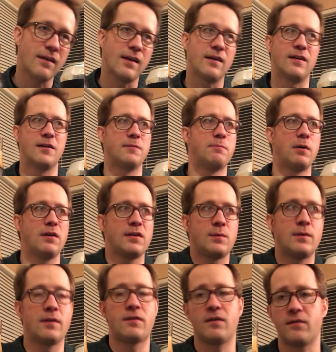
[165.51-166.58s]
I don't know. Barley
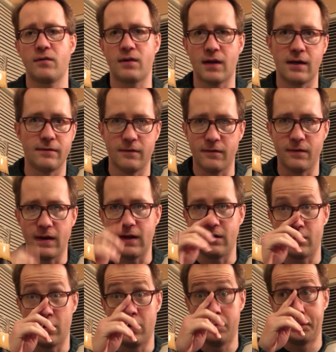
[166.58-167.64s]
wine is all kind of a vague
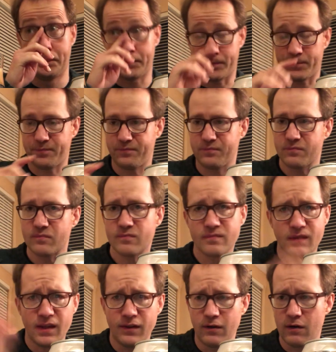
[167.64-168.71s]
term.
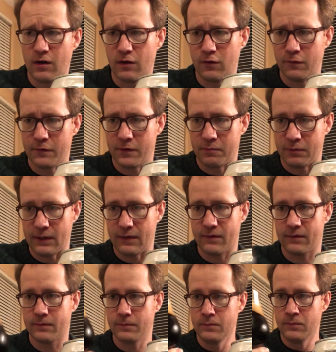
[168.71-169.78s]
They're all over the
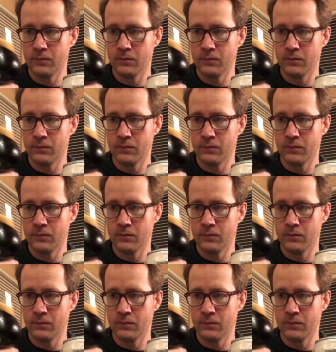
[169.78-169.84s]
place.